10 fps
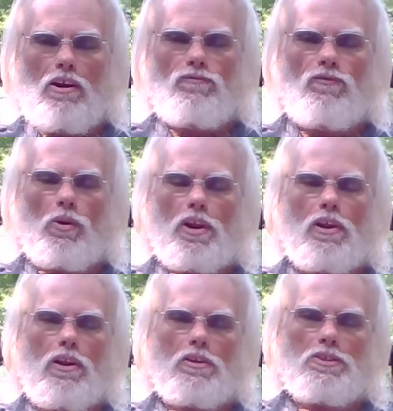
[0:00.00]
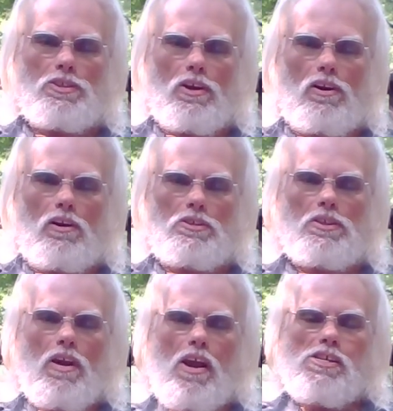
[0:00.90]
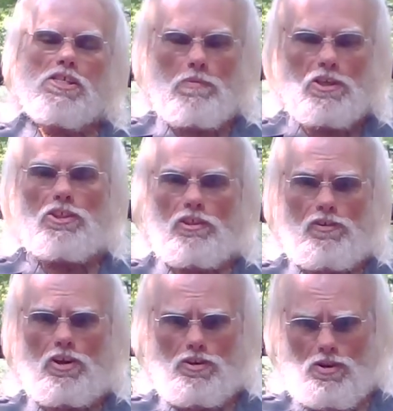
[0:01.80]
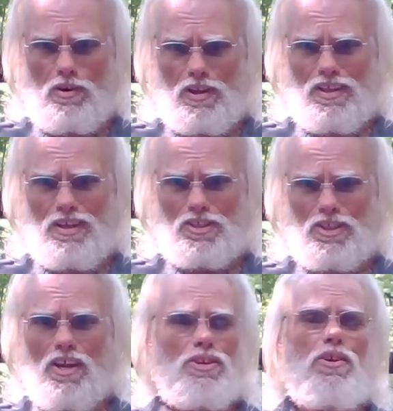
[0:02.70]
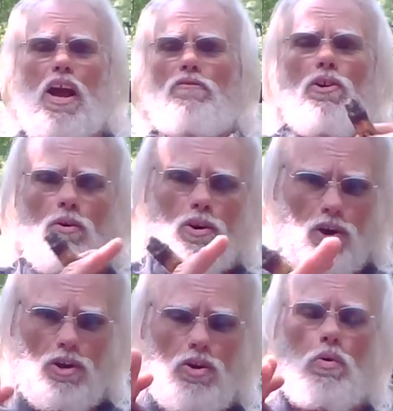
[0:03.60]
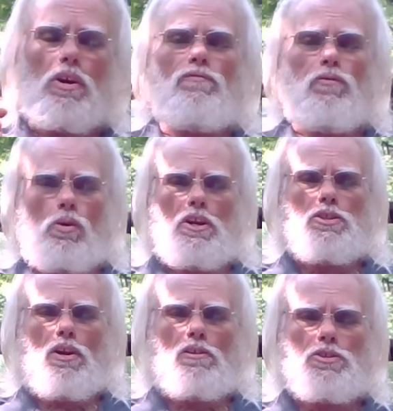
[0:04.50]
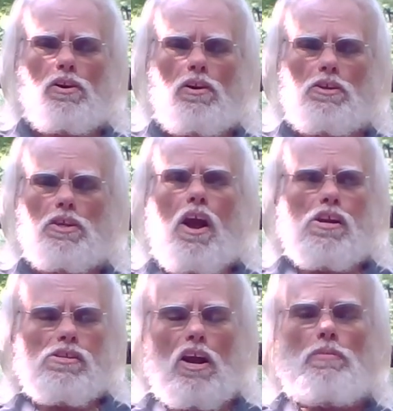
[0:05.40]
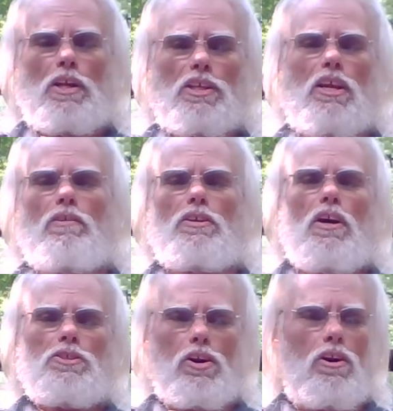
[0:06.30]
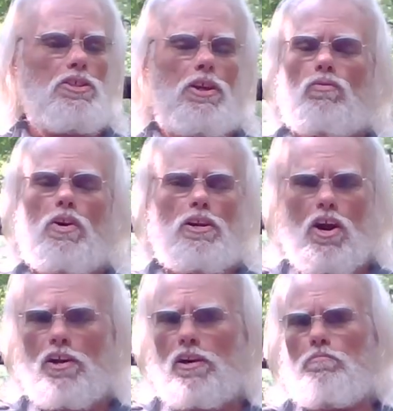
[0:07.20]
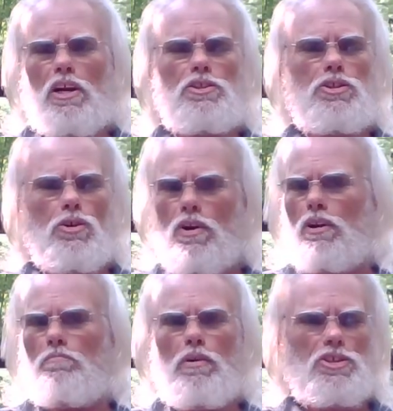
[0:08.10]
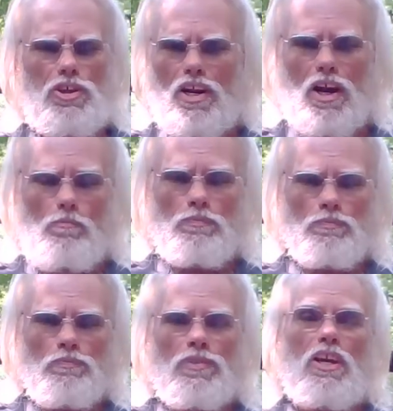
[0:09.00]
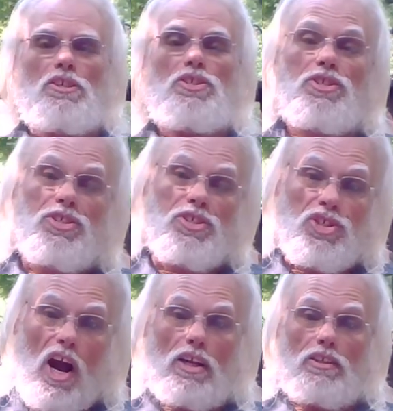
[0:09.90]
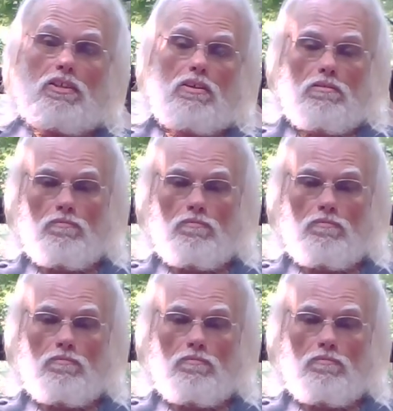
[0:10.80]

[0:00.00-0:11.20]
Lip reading: out $40 cigars, especially if you're new to this. You have no clue what a $40 cigar is. I've been given cigars that run $100, $200 and up that sucked